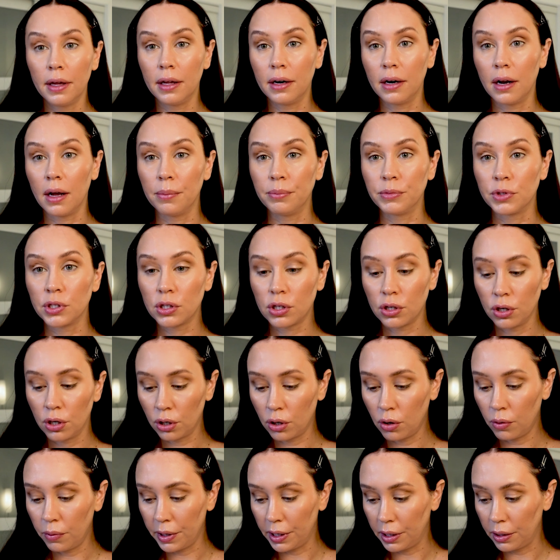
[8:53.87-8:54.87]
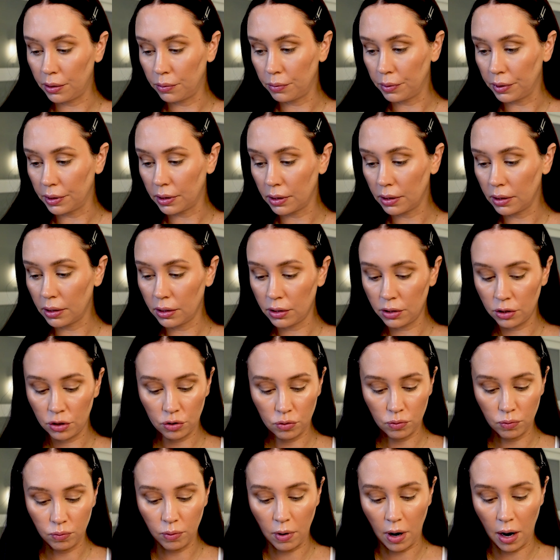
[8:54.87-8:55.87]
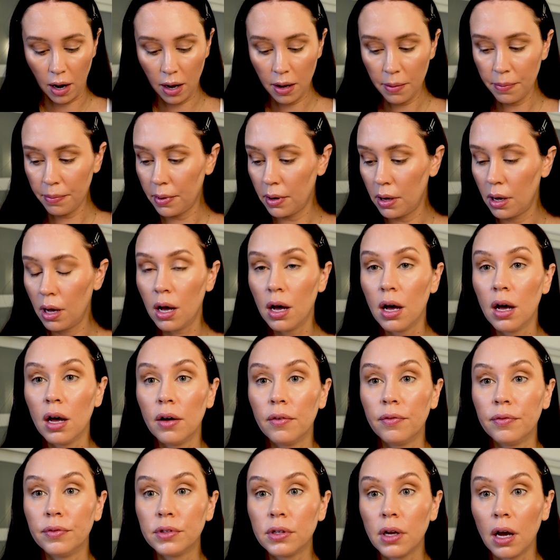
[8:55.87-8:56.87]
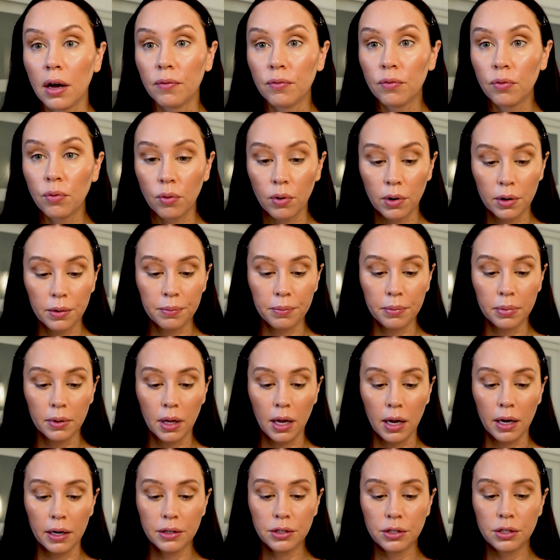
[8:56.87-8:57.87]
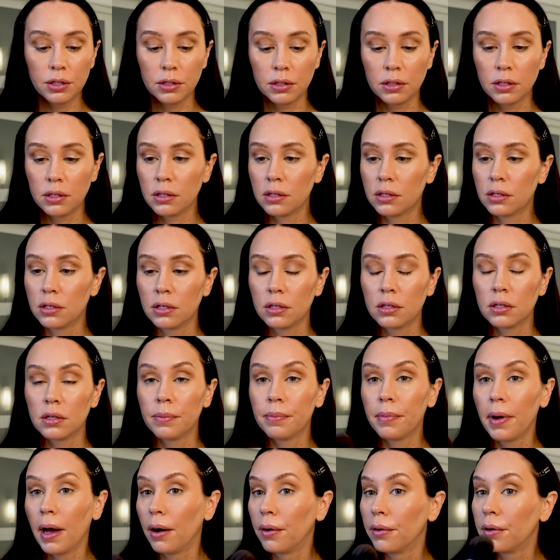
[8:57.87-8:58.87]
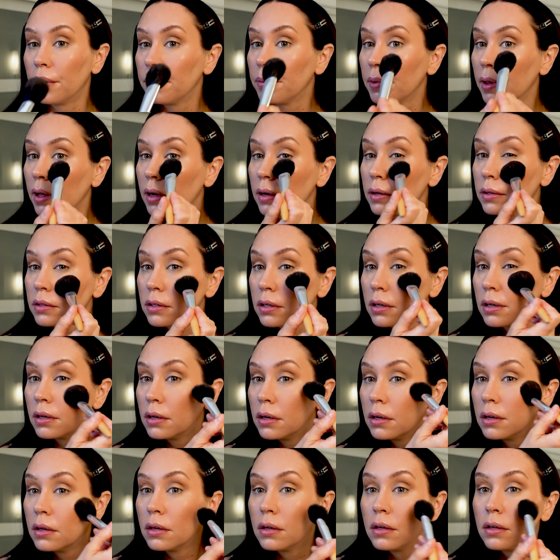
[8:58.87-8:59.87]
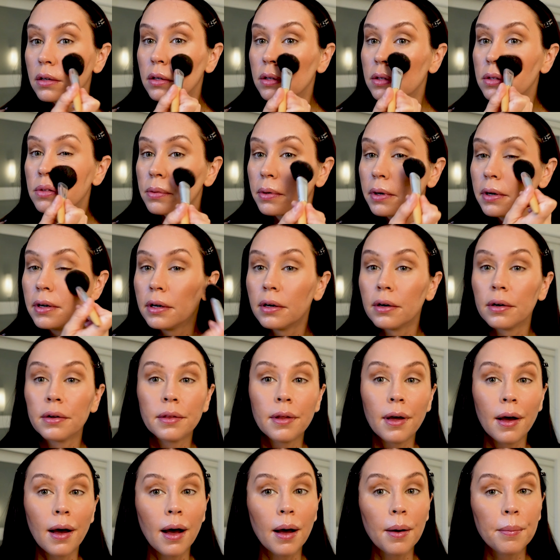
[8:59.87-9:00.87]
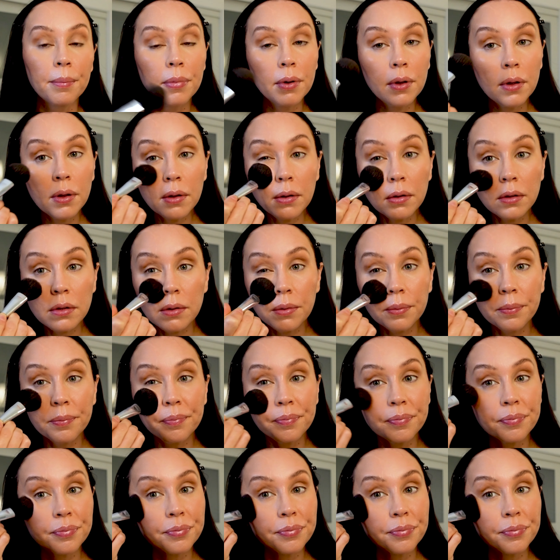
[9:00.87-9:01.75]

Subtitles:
I'm just gonna go in with a drop of Tom Ford blush. This is just a powder blush. Right here on the apples.